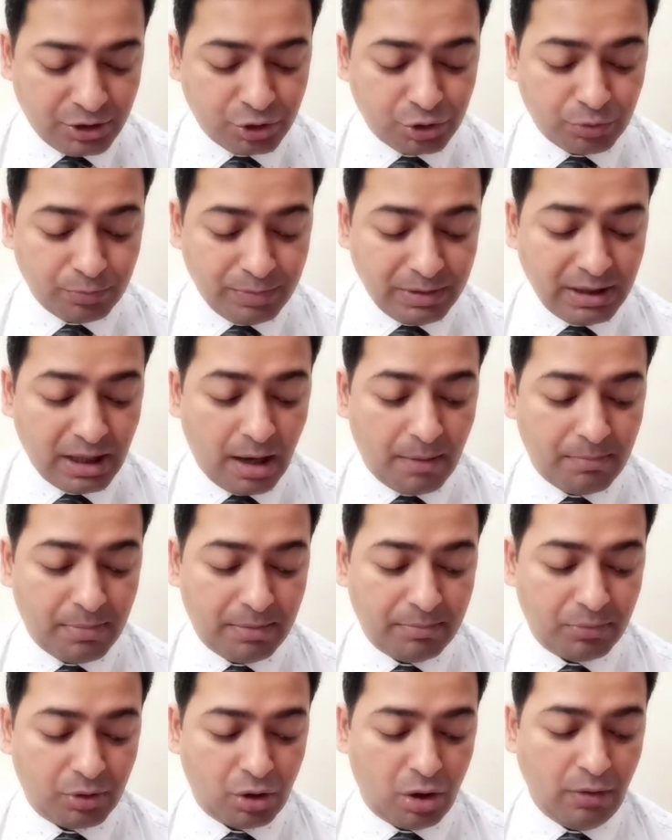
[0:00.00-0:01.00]
to be a
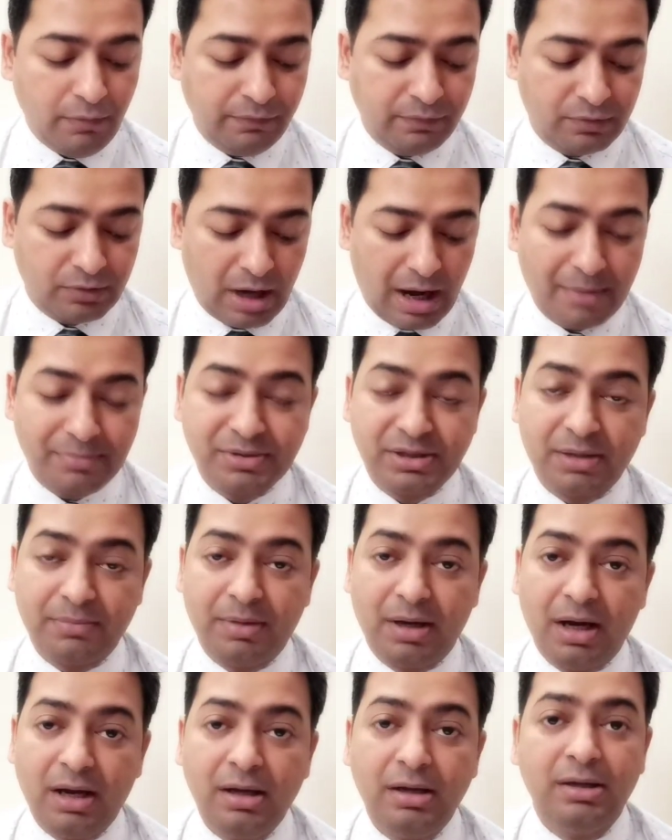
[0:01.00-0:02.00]
member of Gram
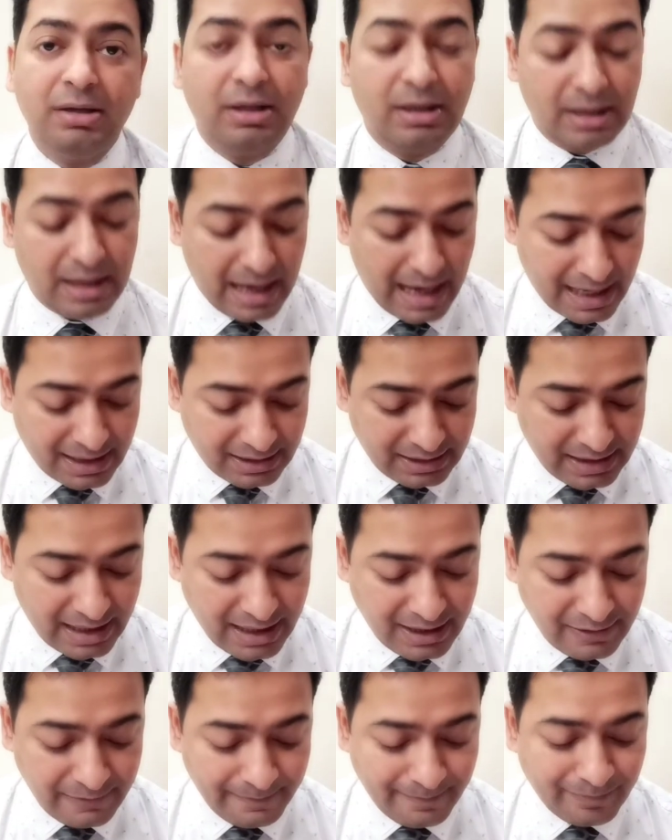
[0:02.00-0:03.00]
Sabha, and
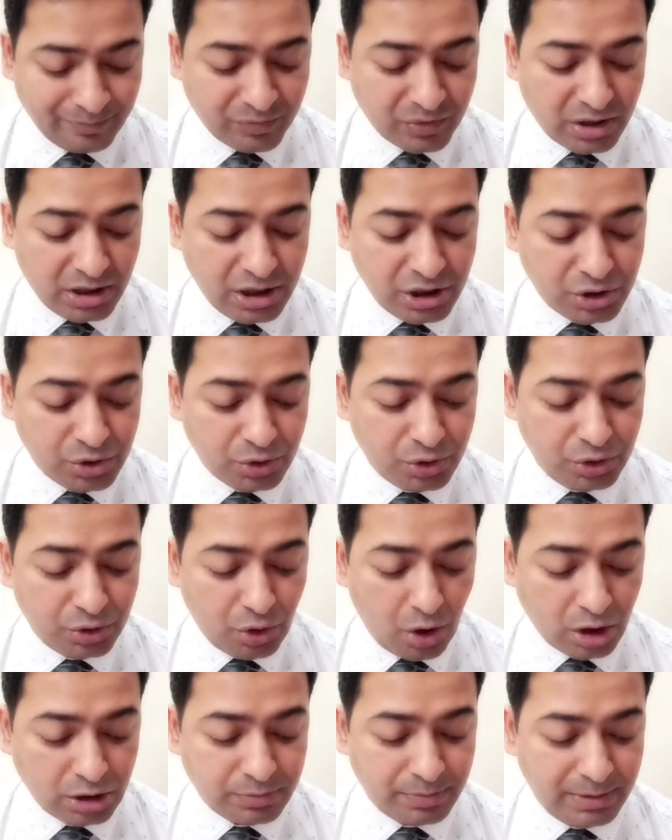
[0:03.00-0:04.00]
then he should
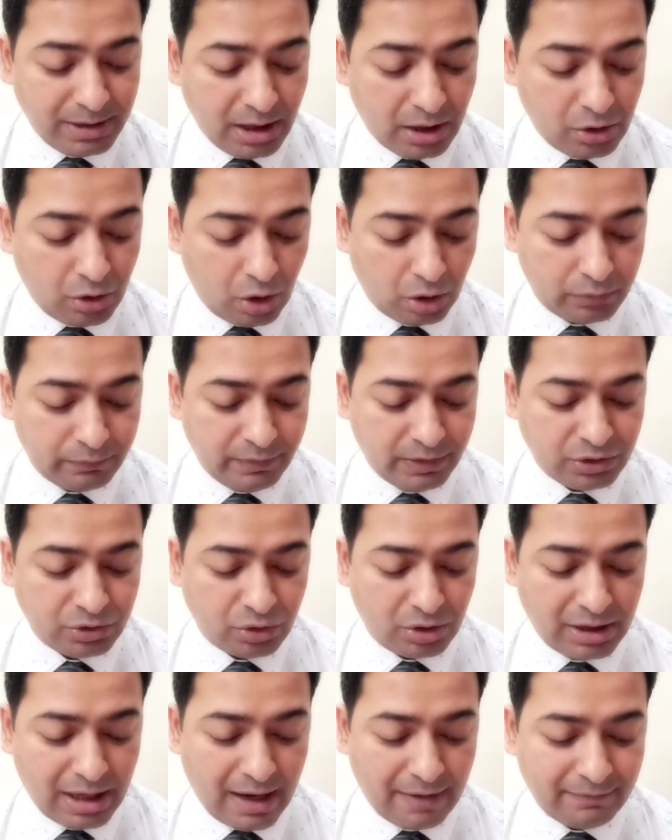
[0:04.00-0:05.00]
not be a convict
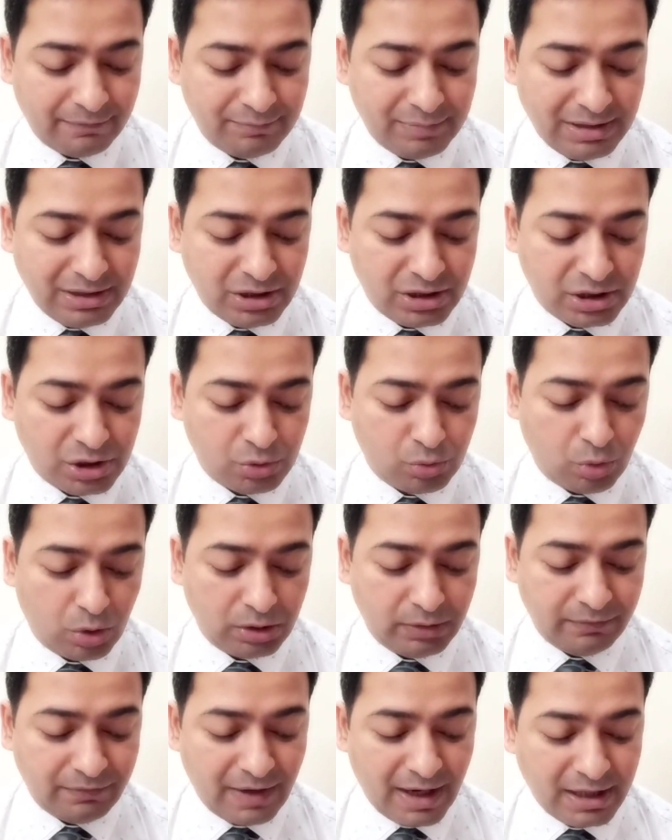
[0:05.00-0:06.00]
or have been
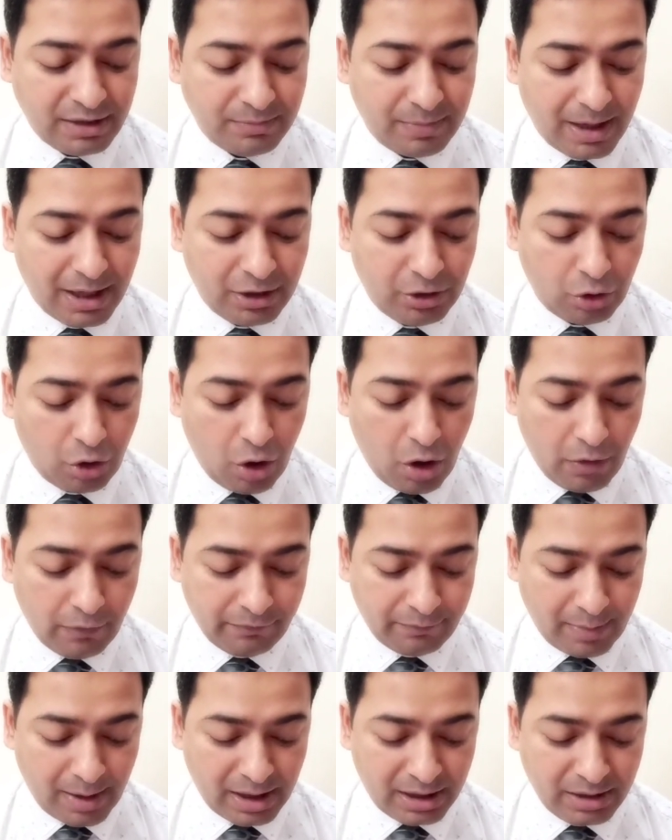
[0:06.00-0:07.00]
disqualified by law
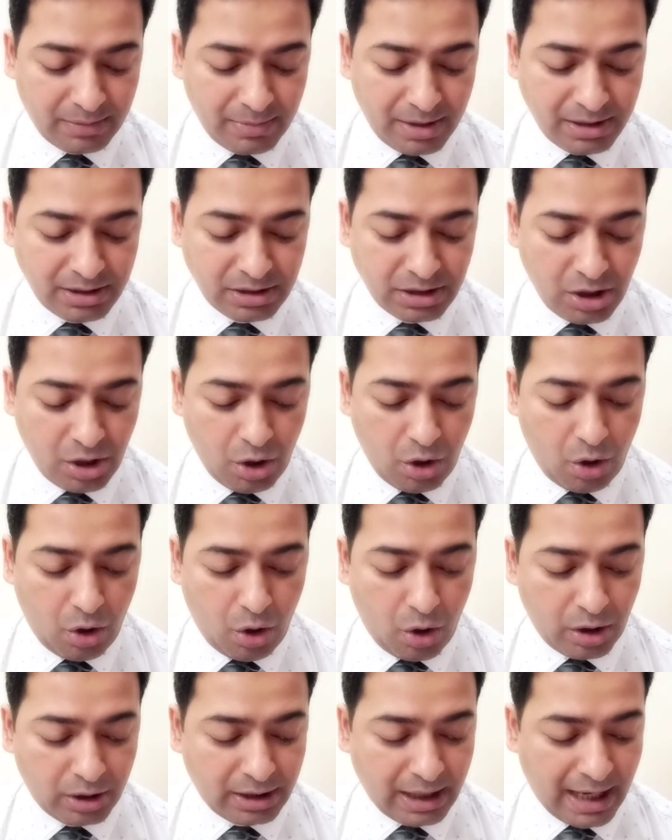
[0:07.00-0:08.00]
of parliament
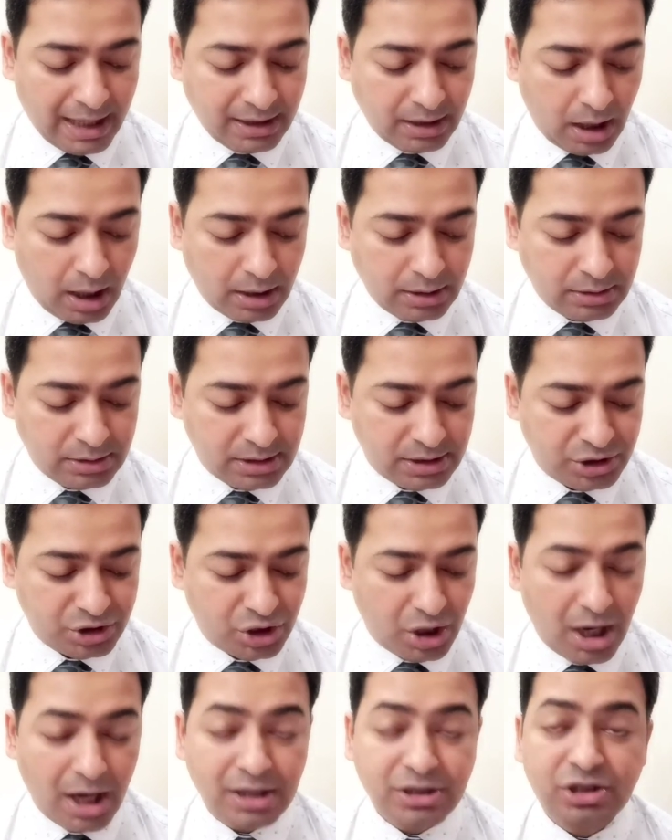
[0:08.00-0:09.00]
or an
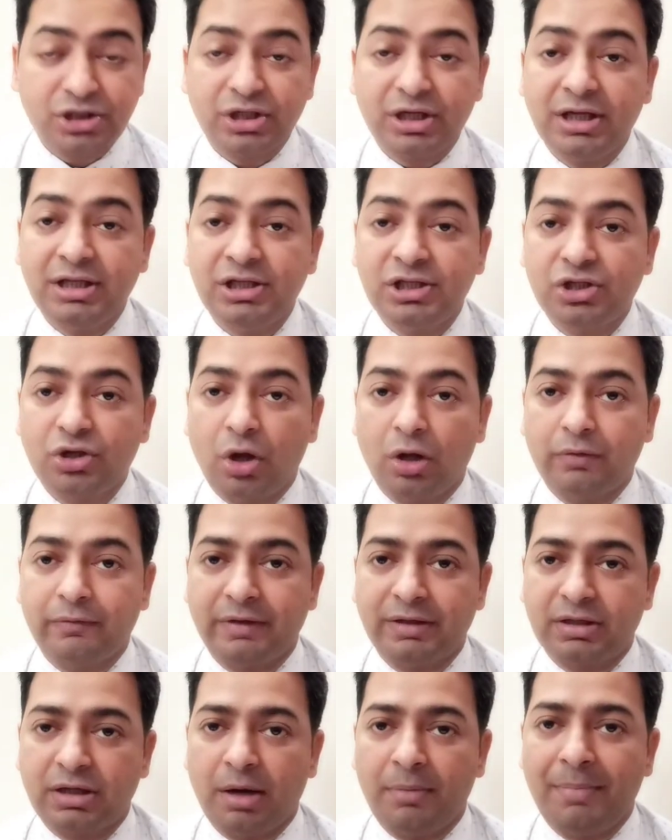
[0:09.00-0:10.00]
undischarged
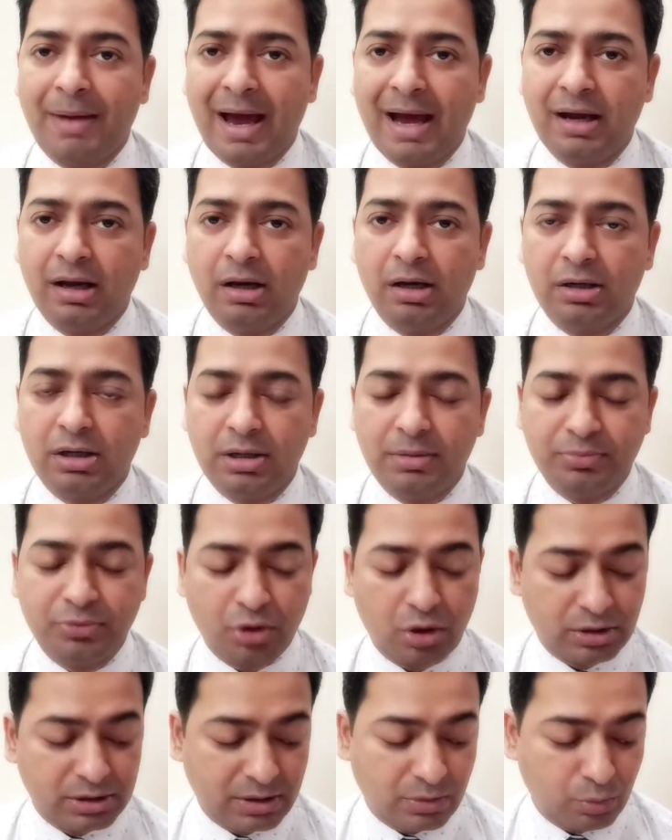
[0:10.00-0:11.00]
insolvent, a bankrupt
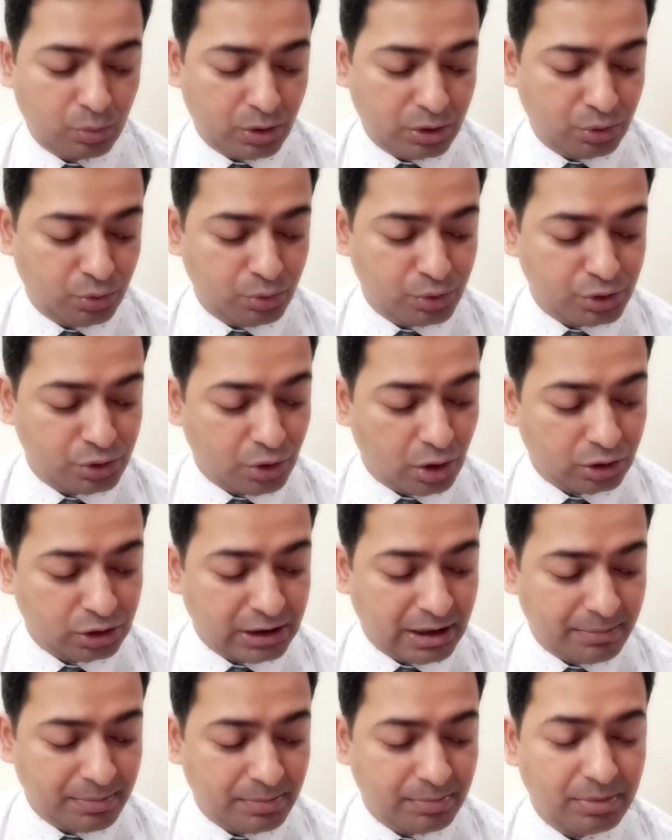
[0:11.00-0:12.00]
or someone who is not
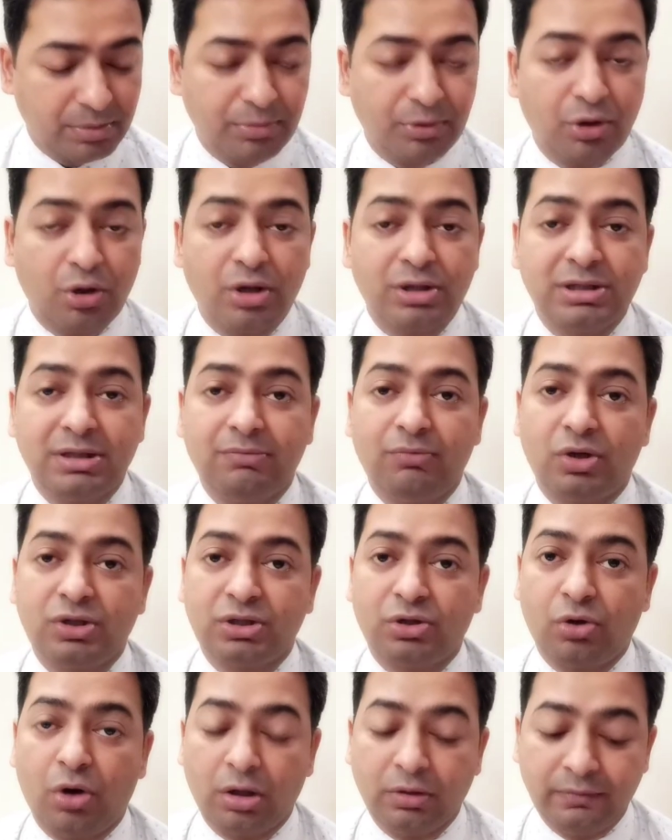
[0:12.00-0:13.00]
capable because he was
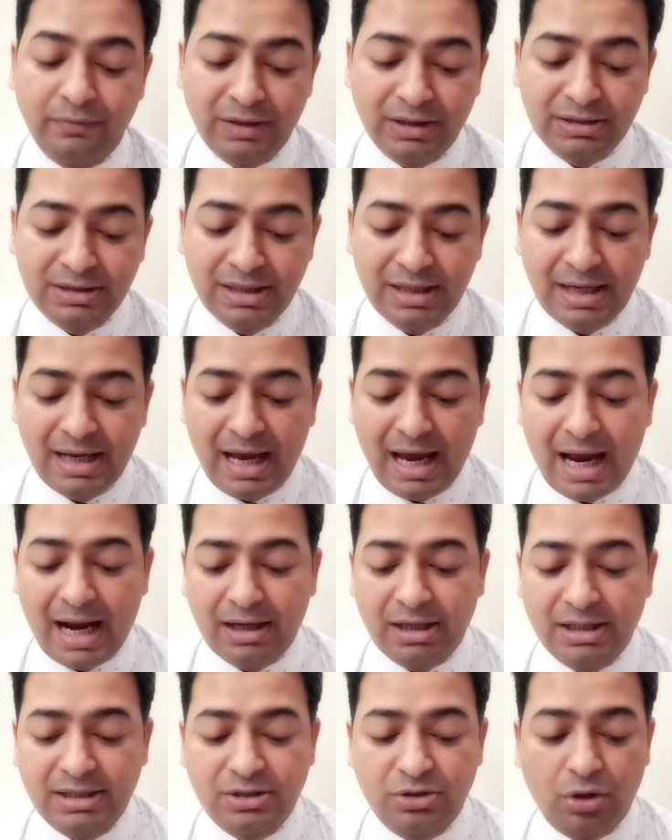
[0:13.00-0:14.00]
a convict
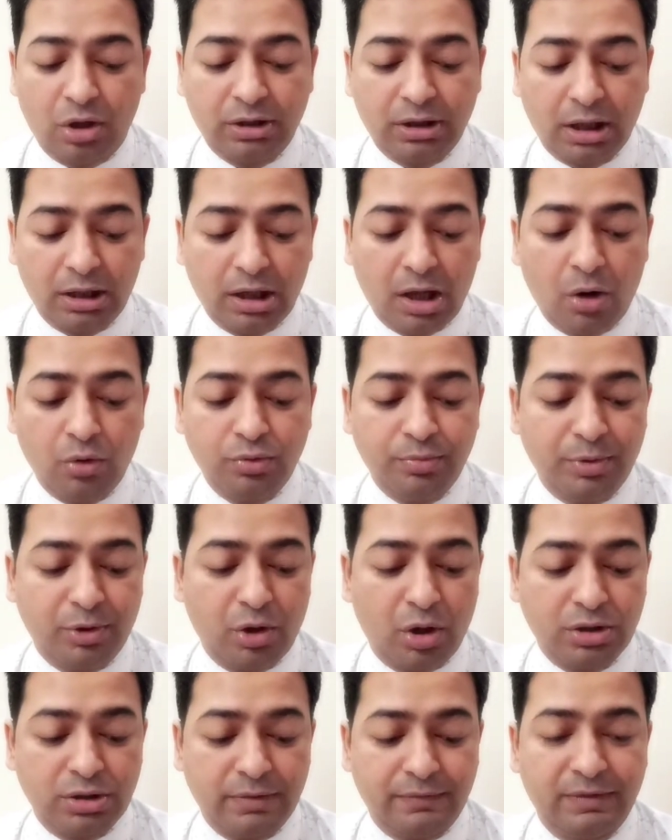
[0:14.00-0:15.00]
and is not allowed
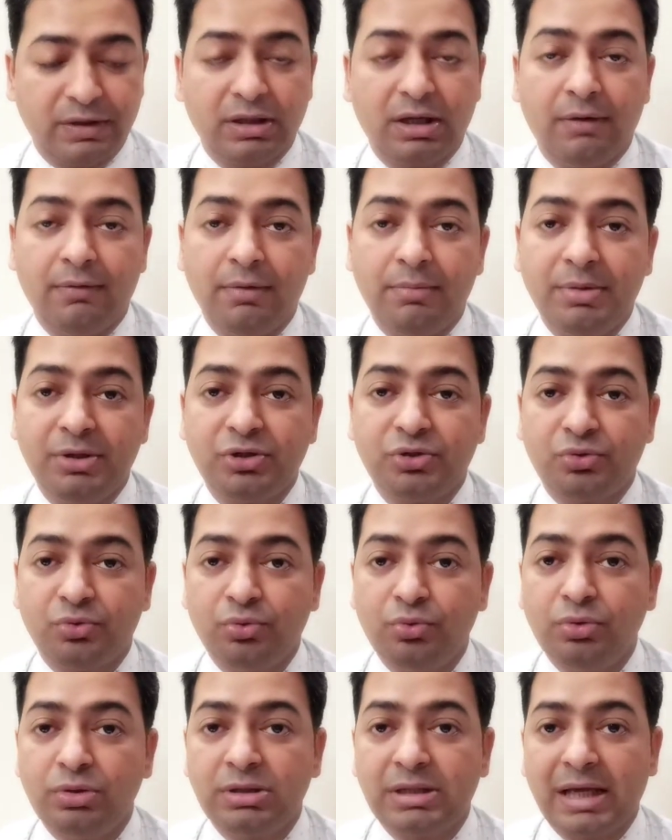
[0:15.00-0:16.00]
because of the government
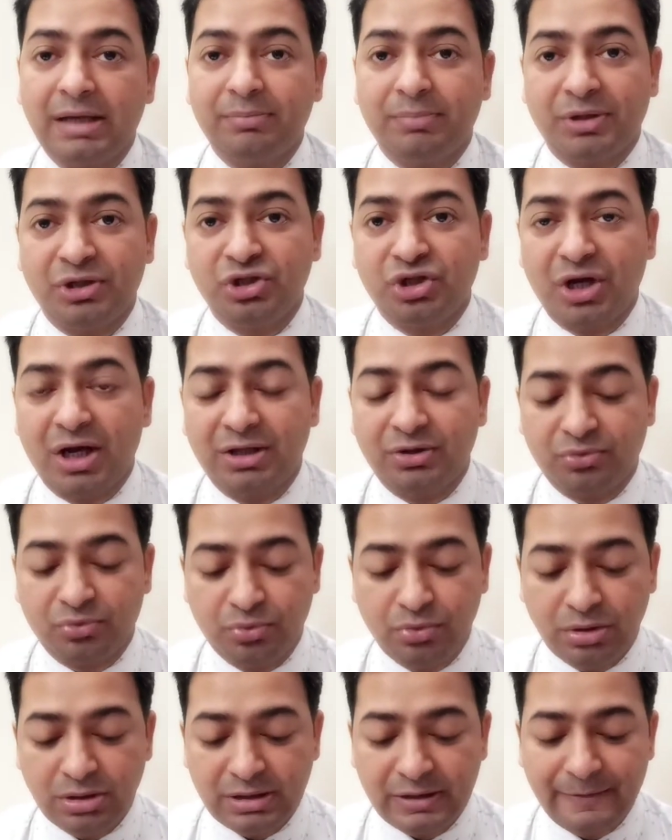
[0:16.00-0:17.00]
rules and panchayat
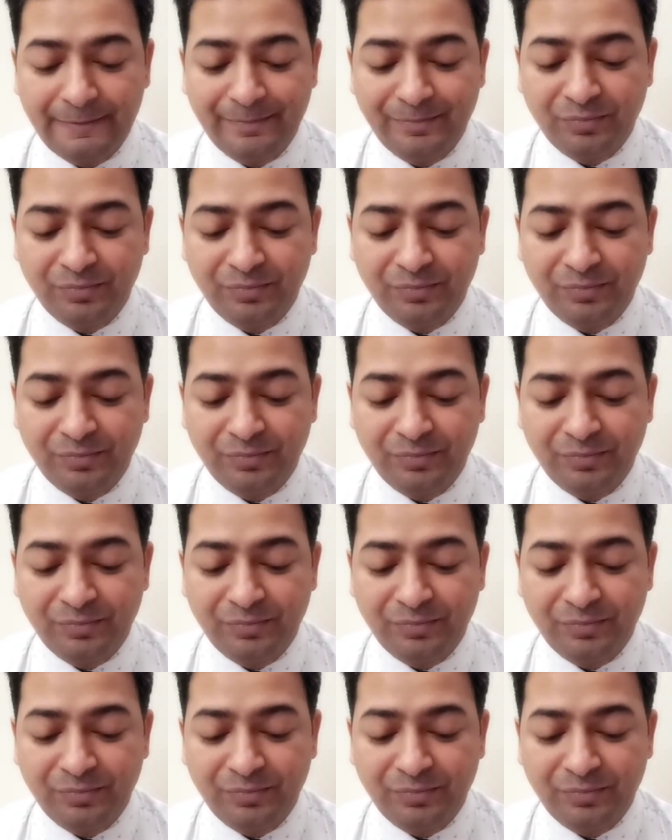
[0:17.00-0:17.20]
rules.